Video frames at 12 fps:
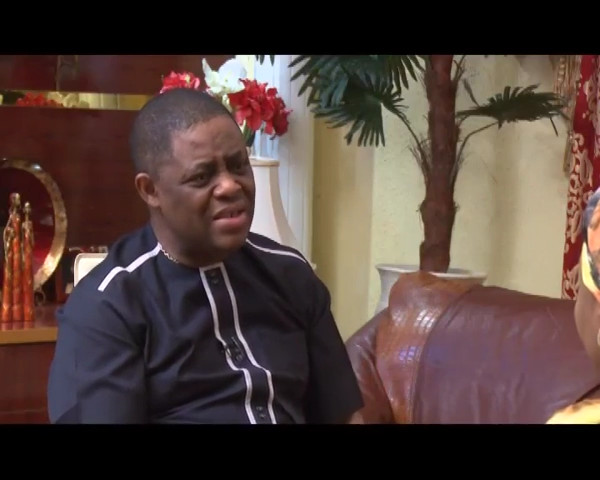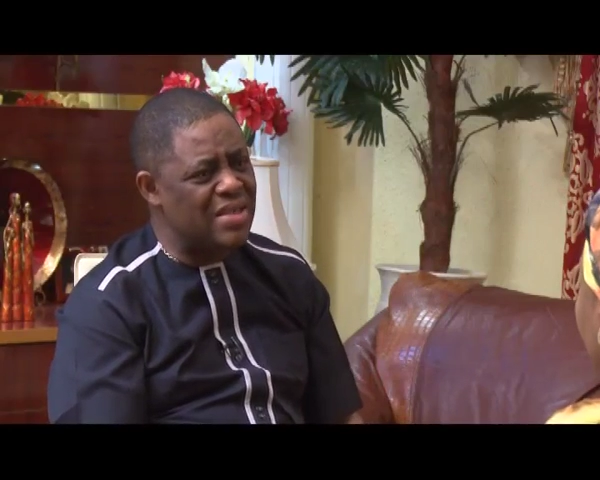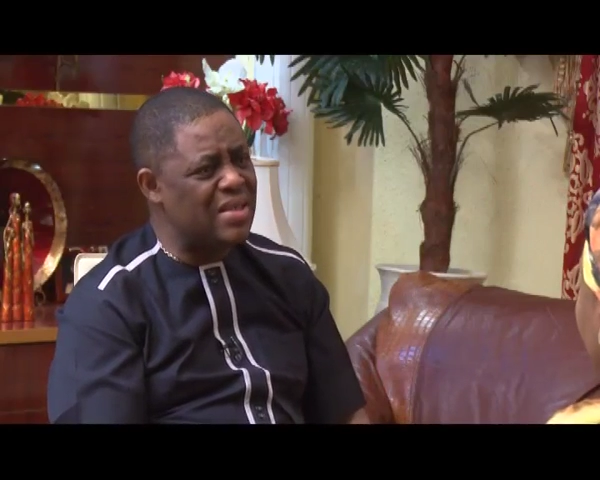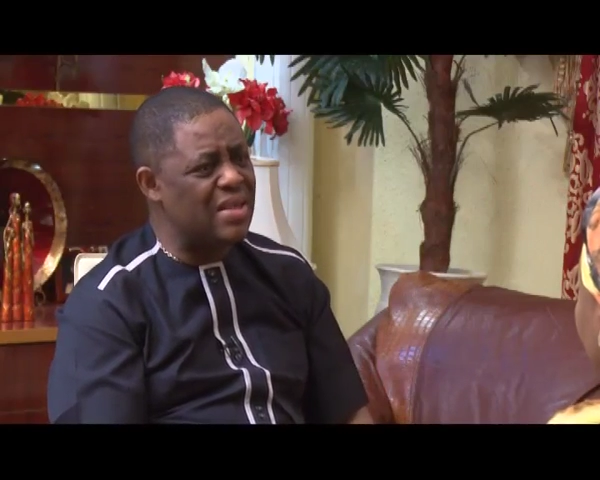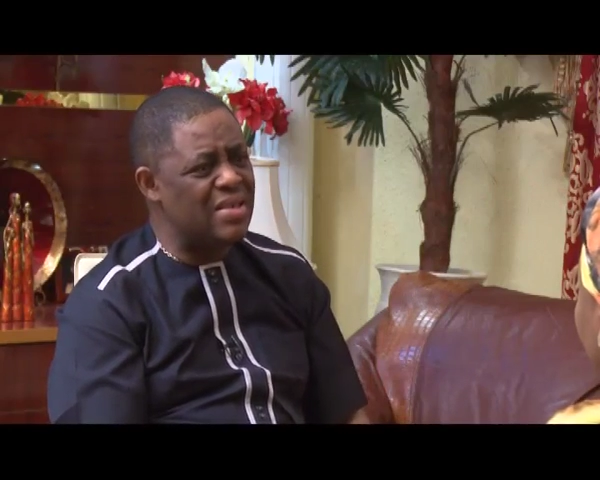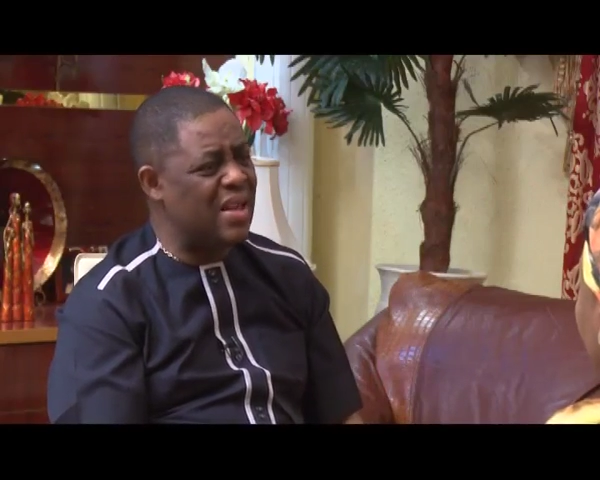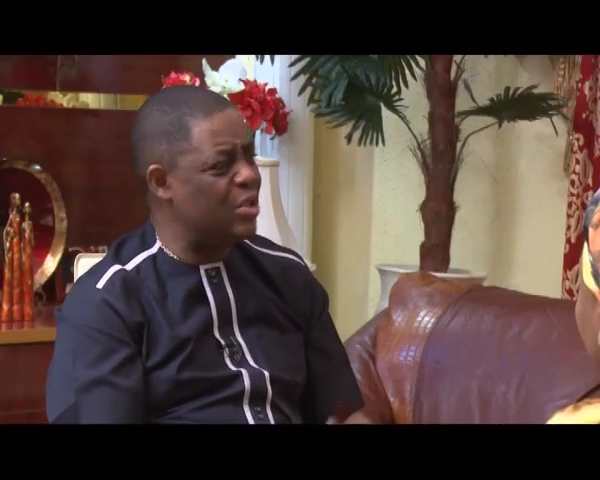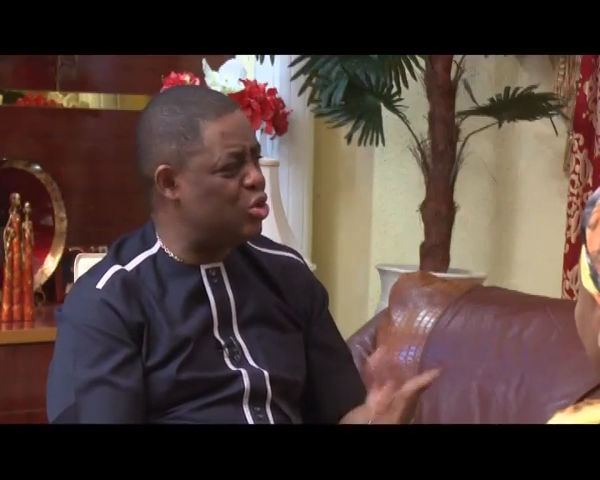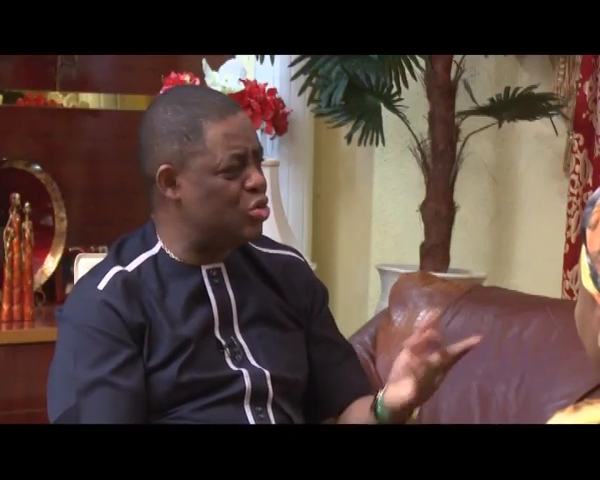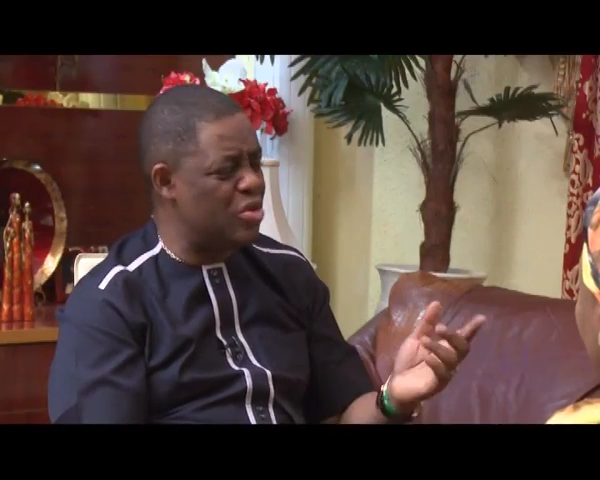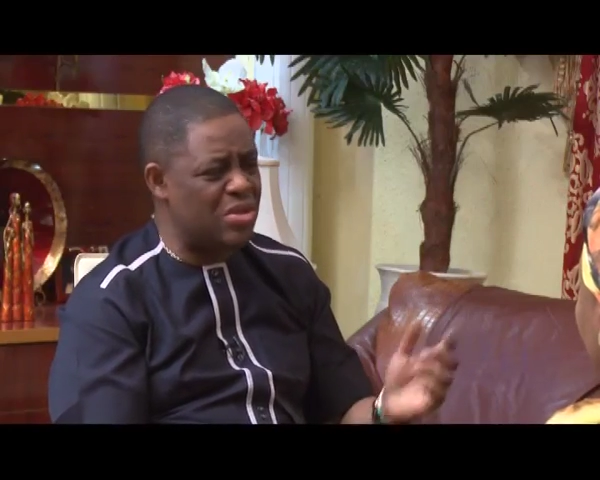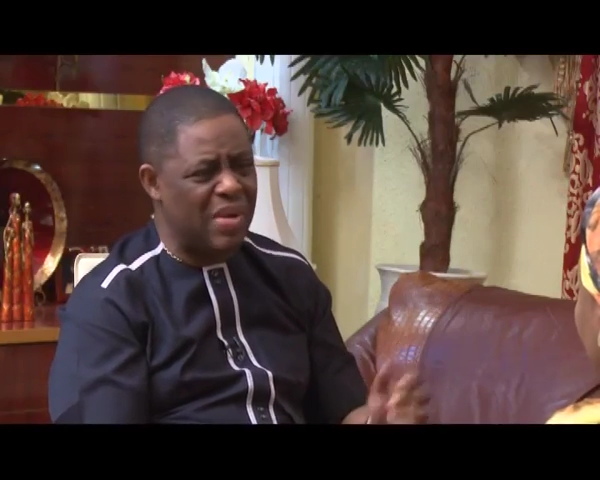He's 39.
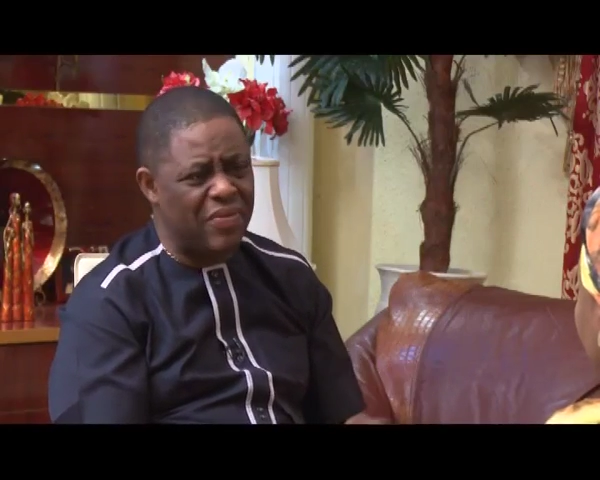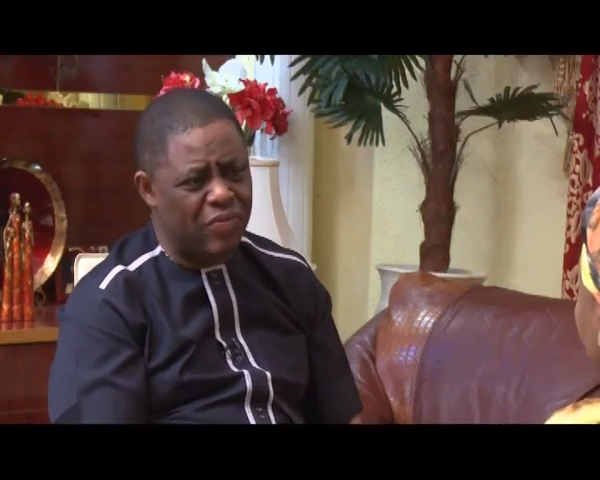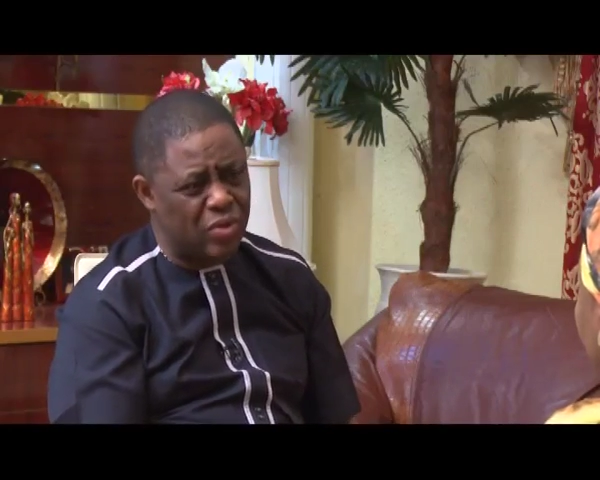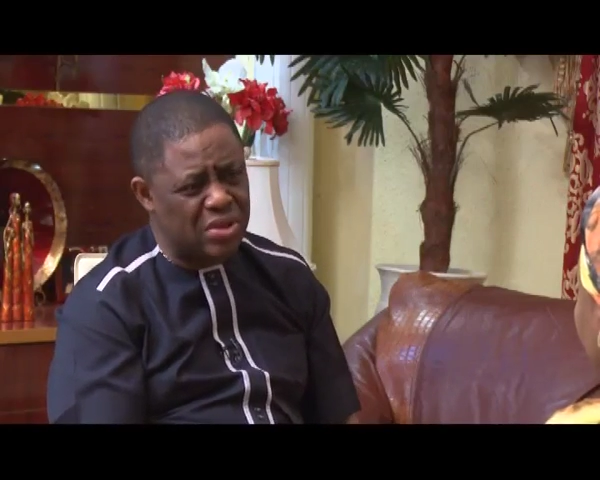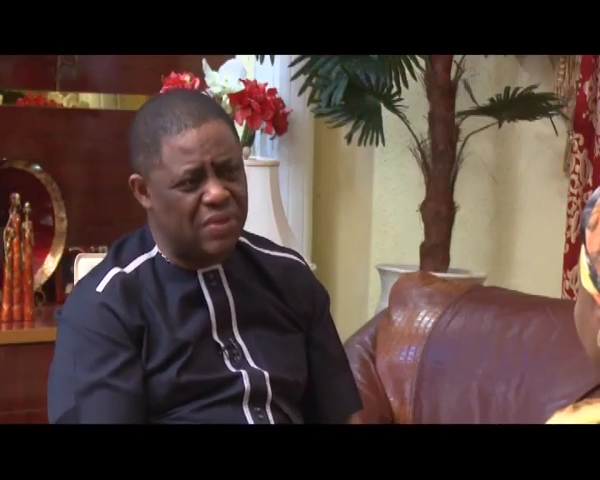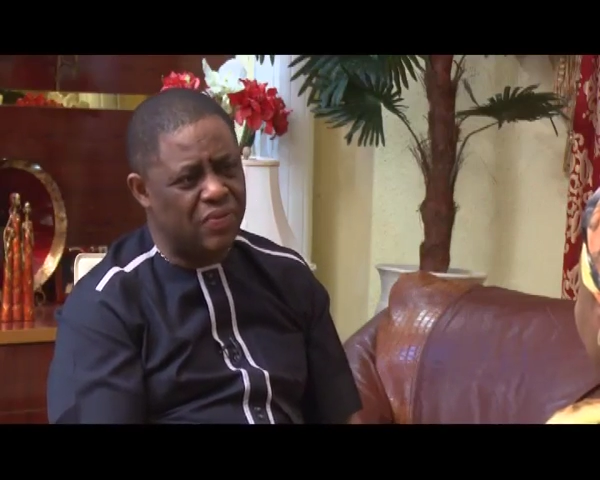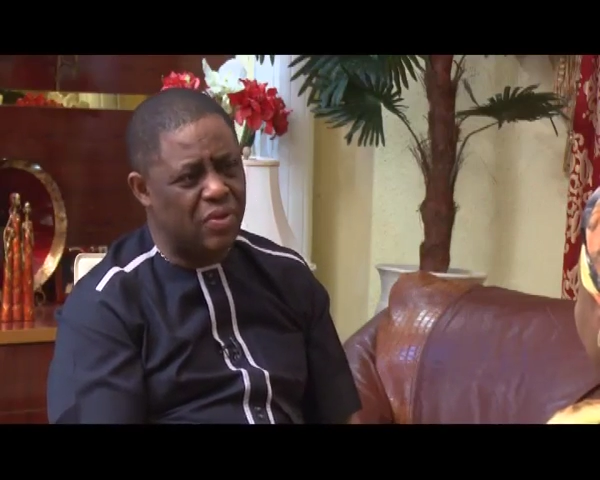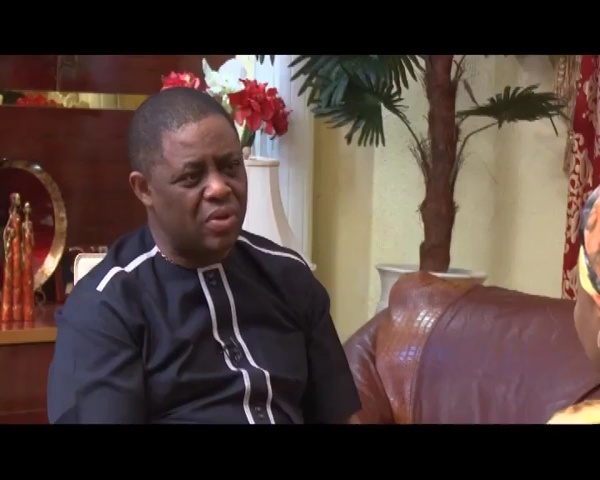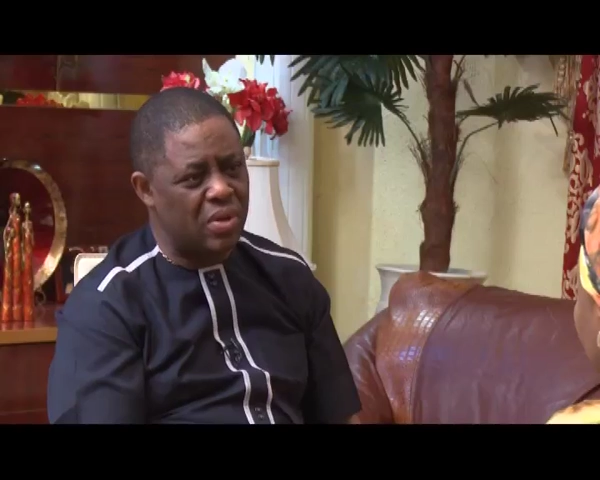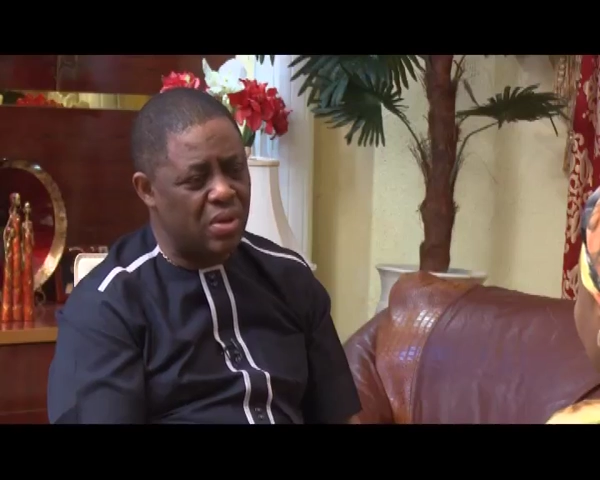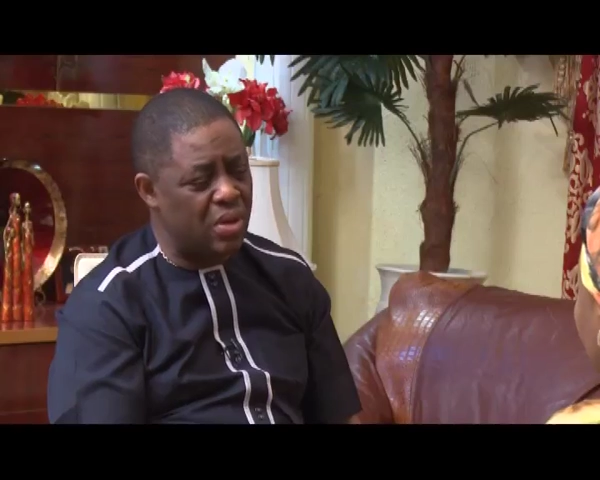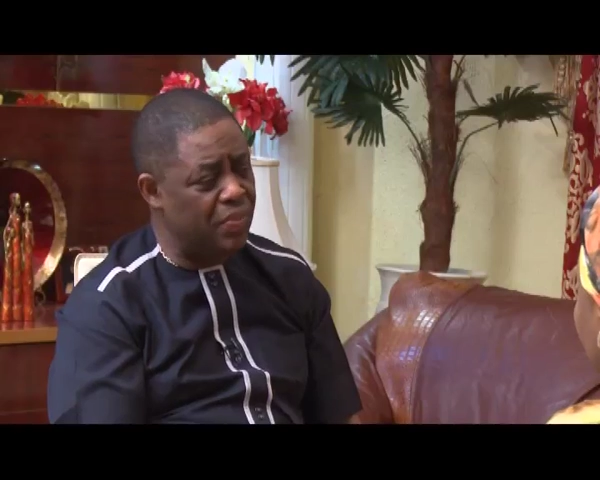Trudeau is about 44.